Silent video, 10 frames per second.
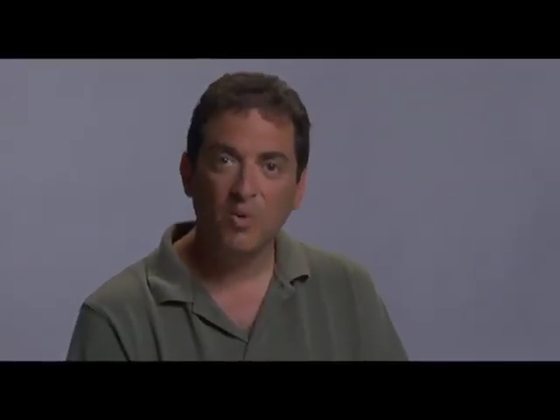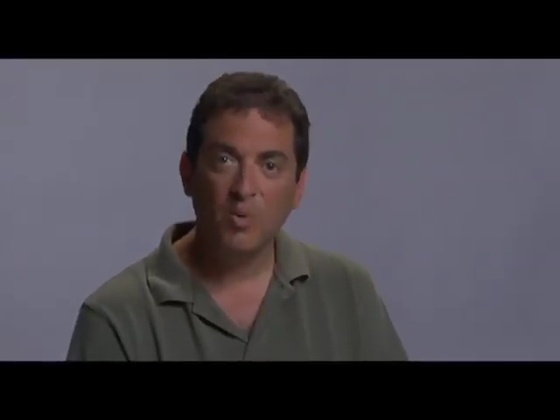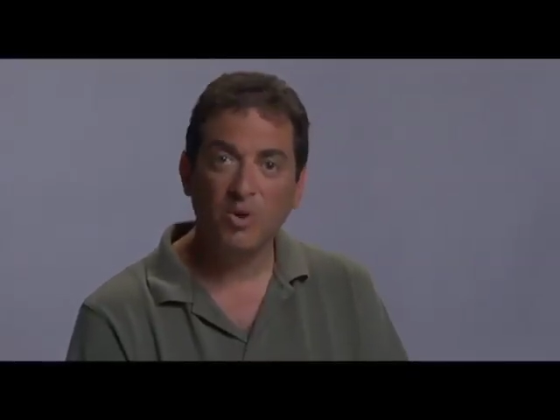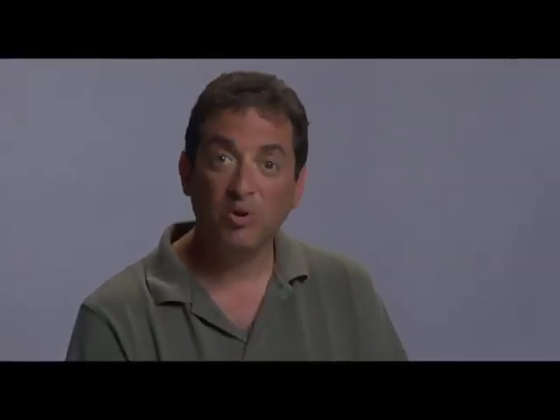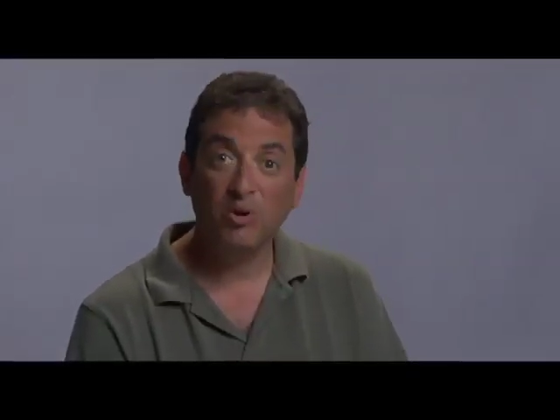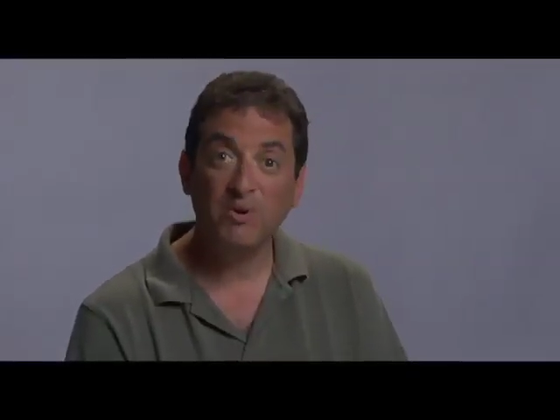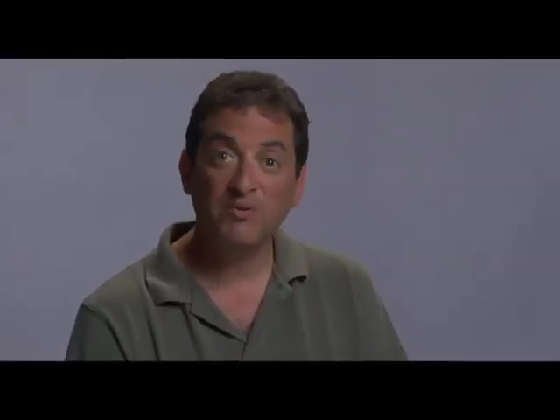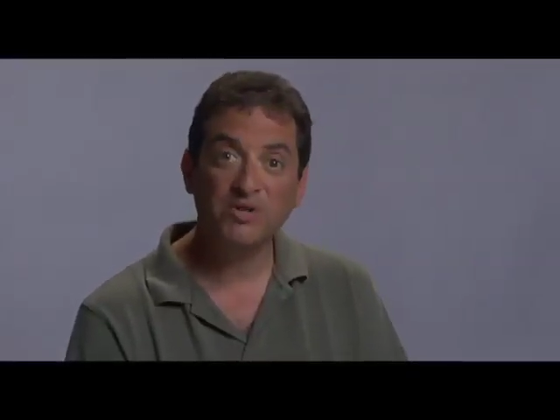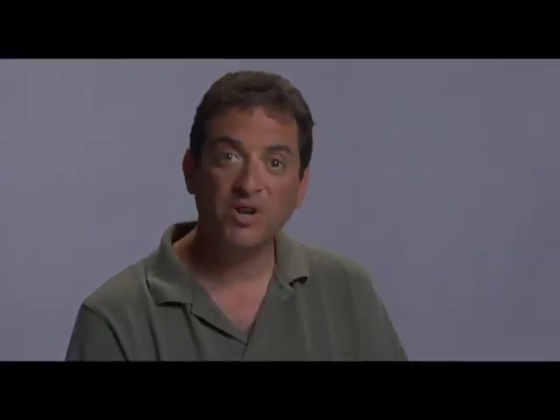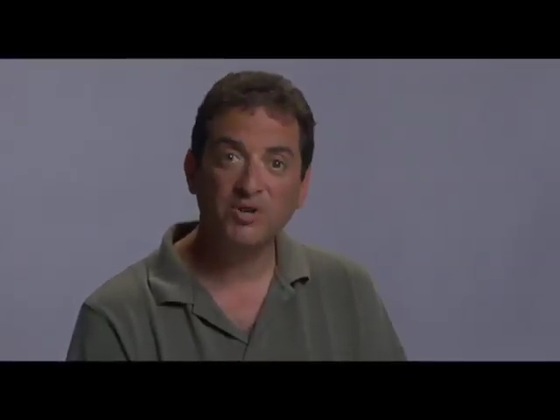With the looming
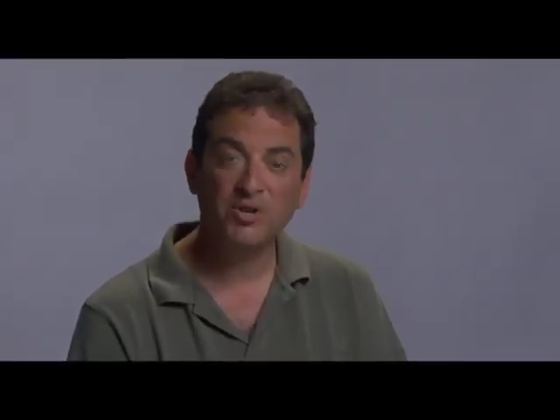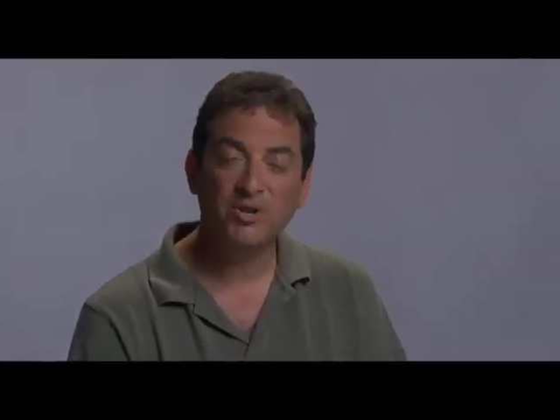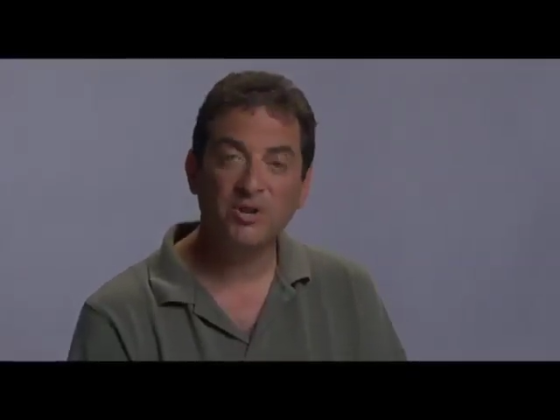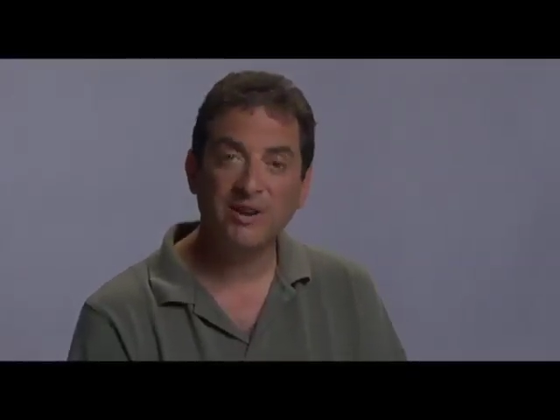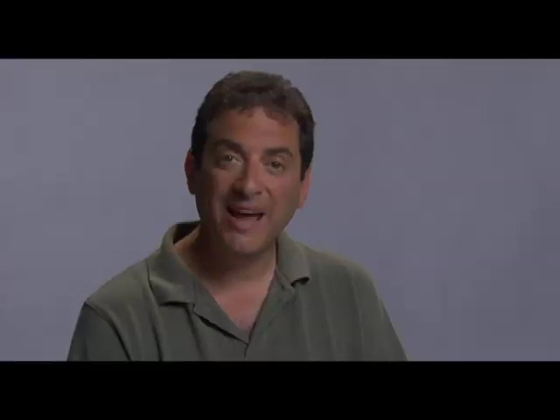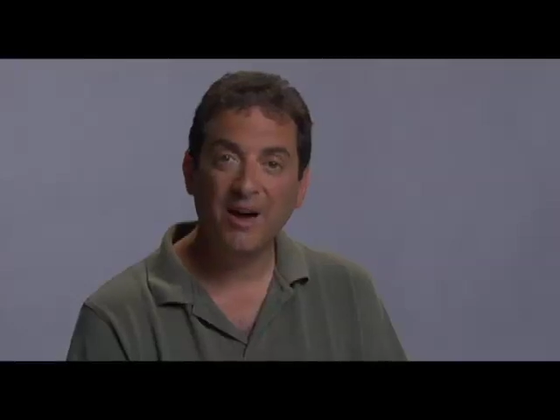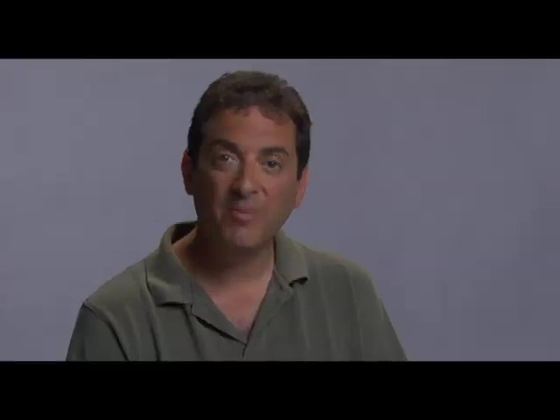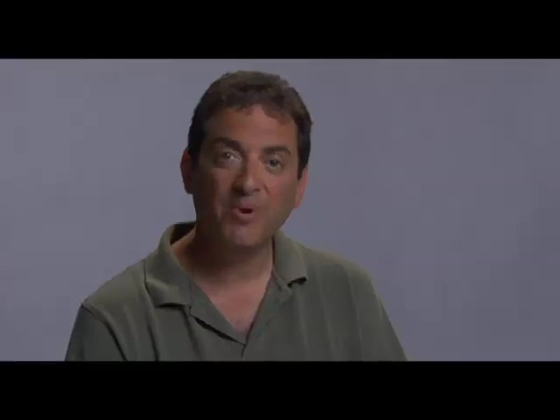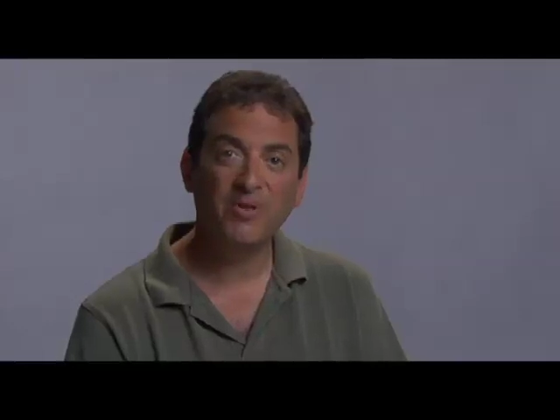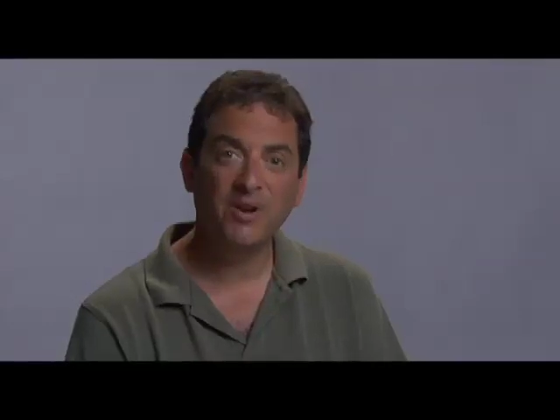recession,
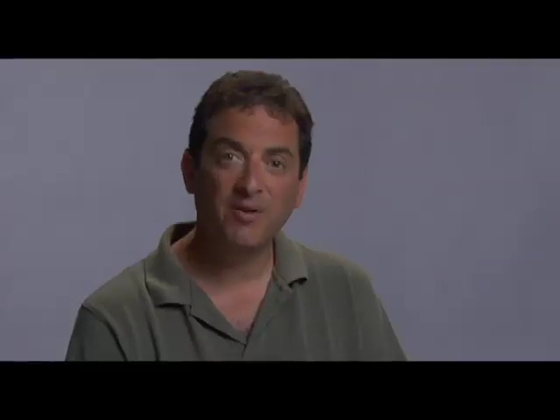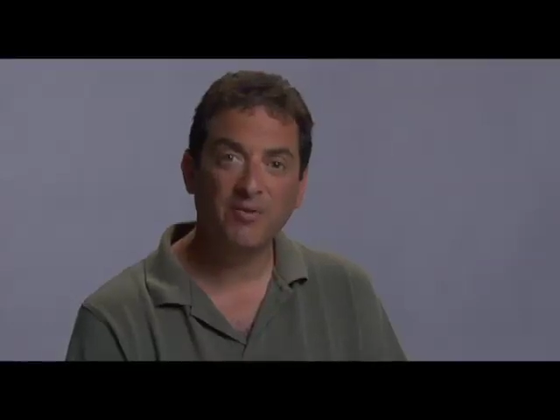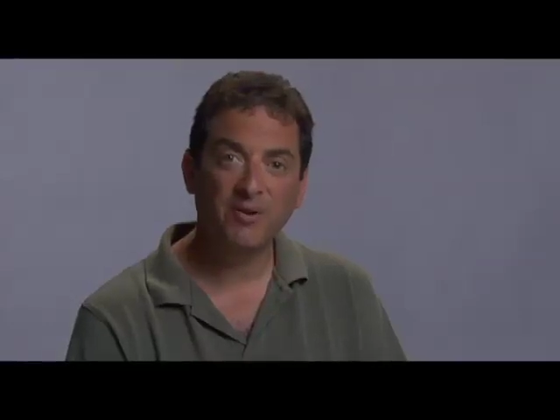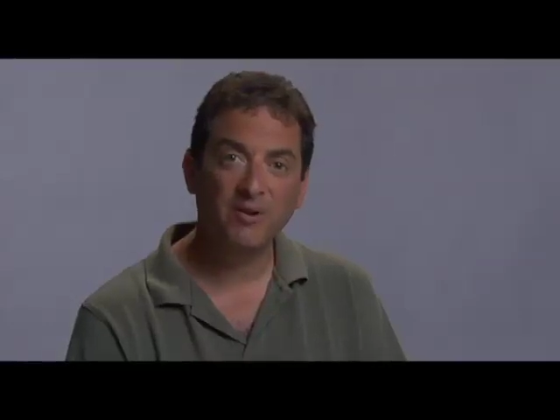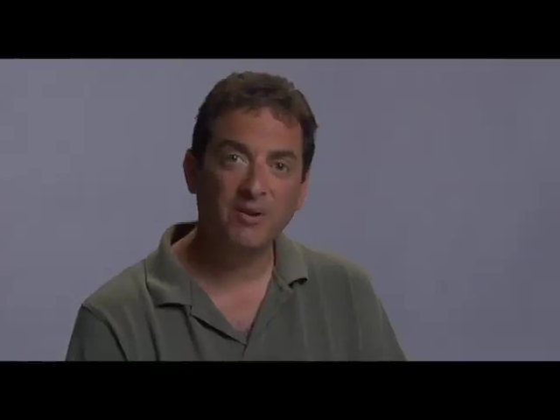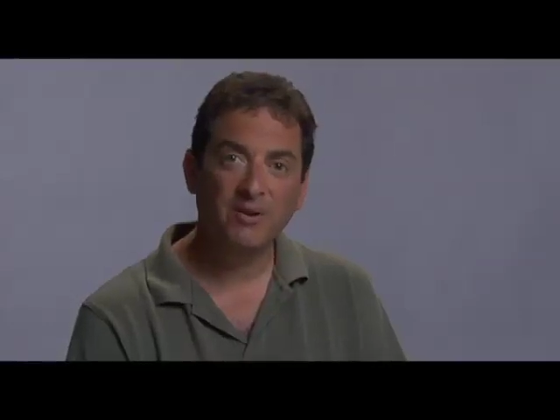now more than ever,